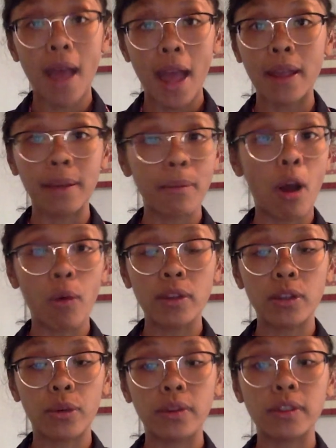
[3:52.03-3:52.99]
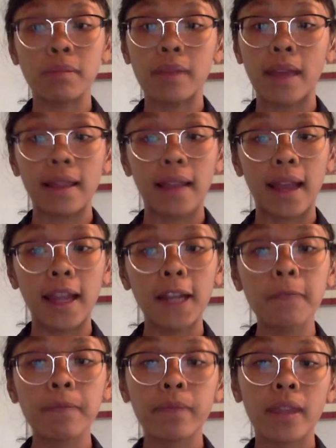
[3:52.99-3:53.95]
I am always going to be
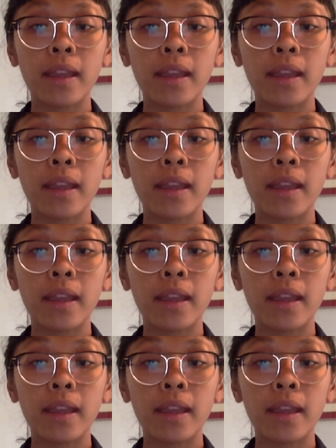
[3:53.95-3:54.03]
online.